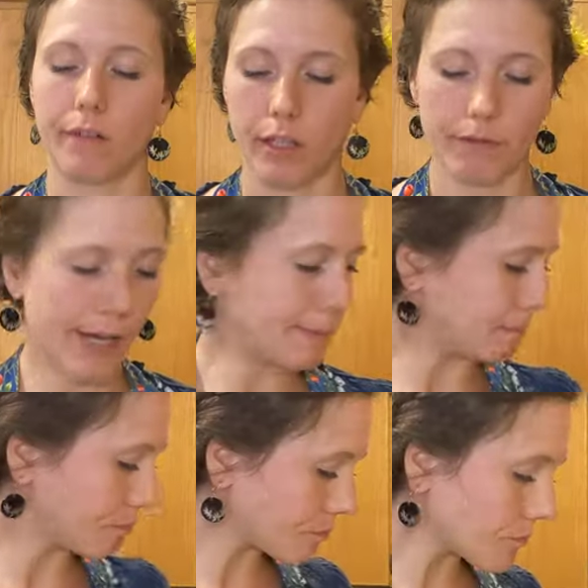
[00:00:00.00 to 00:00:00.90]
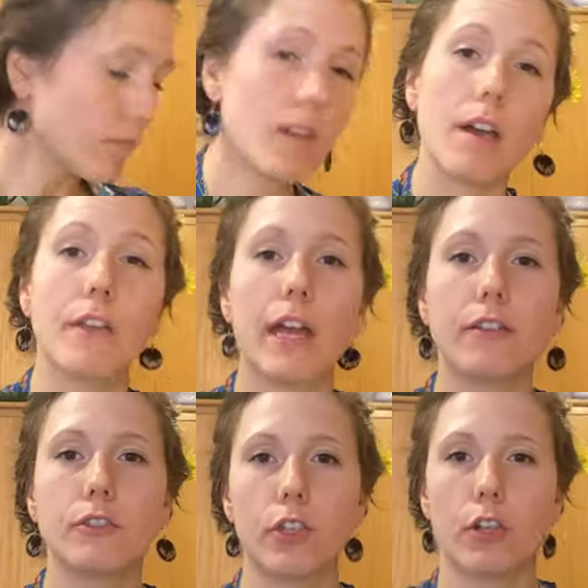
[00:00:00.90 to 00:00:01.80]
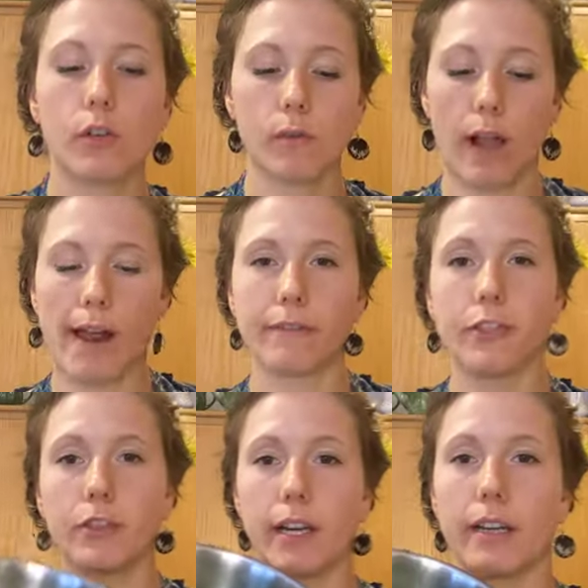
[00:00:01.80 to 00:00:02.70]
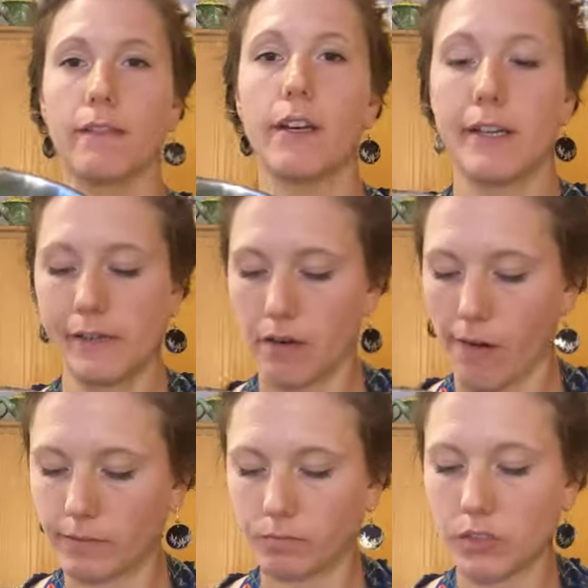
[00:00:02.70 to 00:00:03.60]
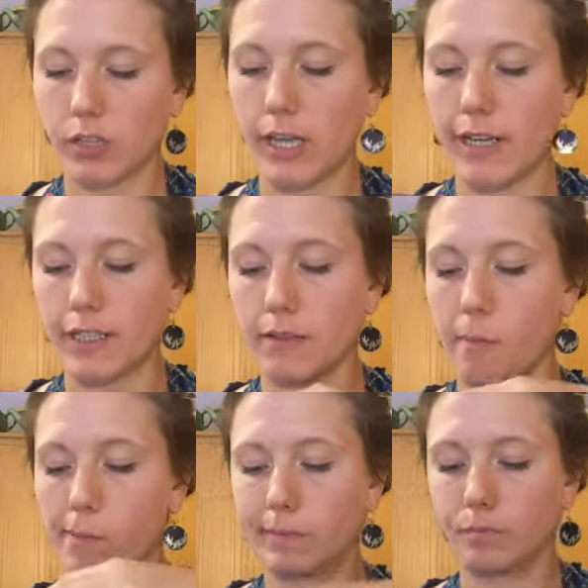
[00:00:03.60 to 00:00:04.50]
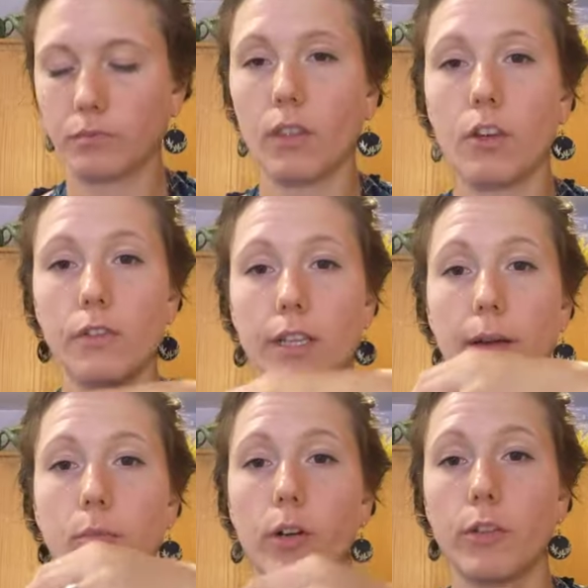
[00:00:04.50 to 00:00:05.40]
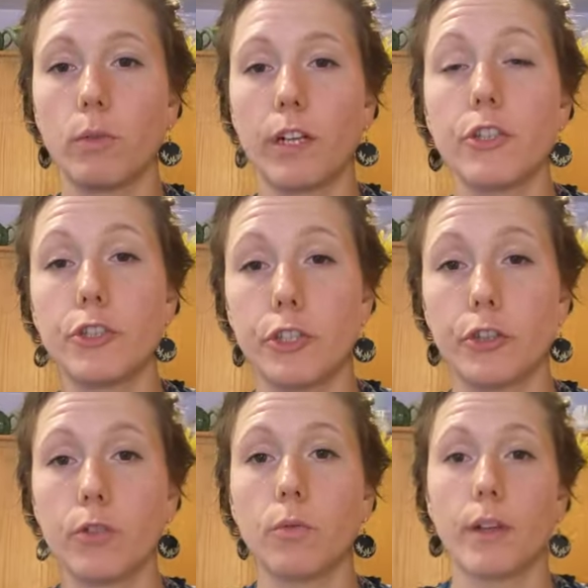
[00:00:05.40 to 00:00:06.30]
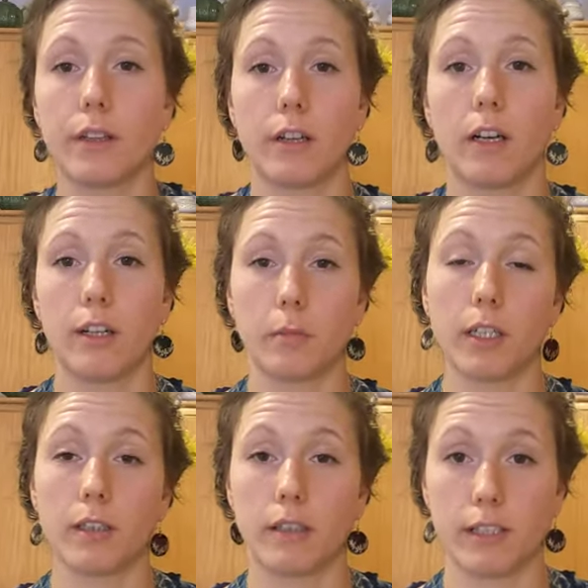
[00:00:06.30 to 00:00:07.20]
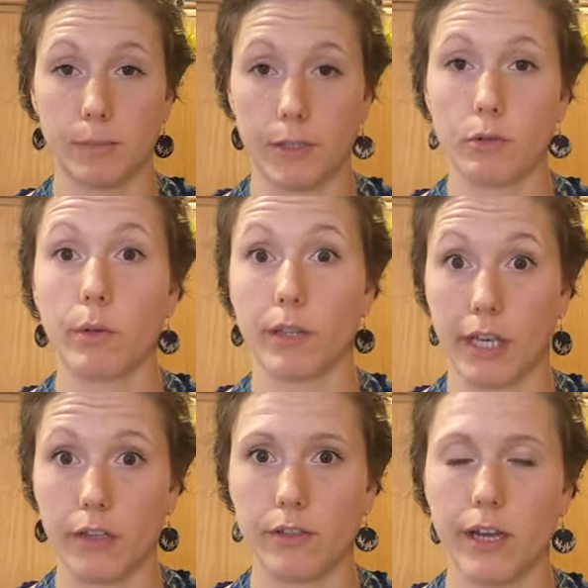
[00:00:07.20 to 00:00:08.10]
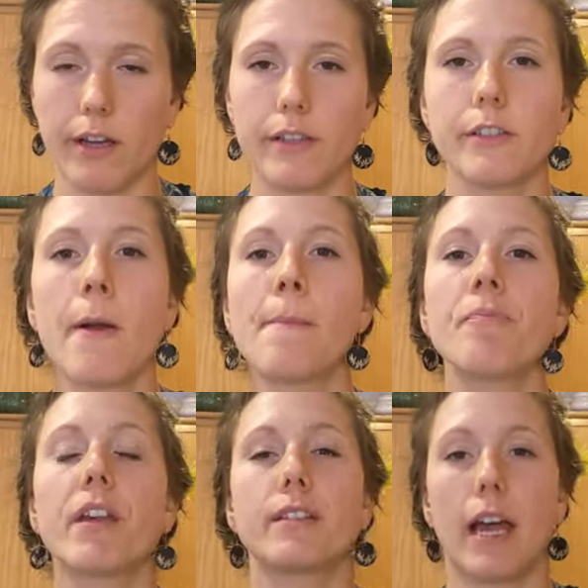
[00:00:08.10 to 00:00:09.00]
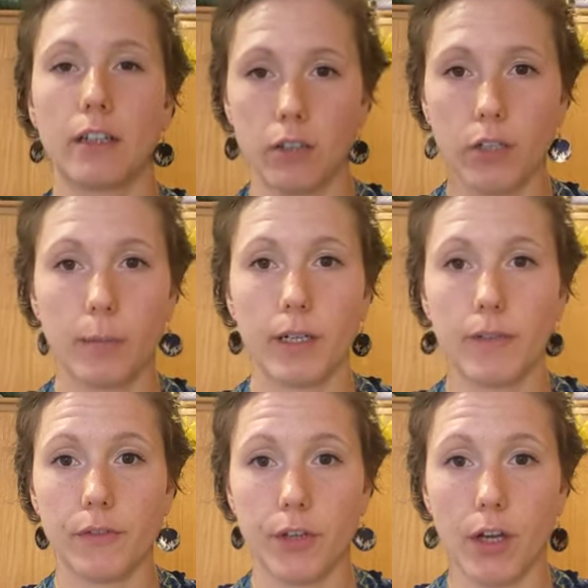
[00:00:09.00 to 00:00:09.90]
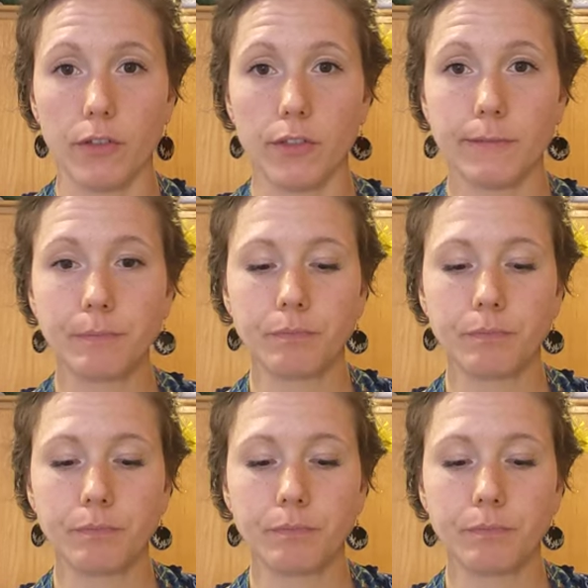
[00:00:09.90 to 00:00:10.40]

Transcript: Love it. And then, so after you kind of slice those up, what you want to do with, um, especially with kale salads, is add a little bit of salt,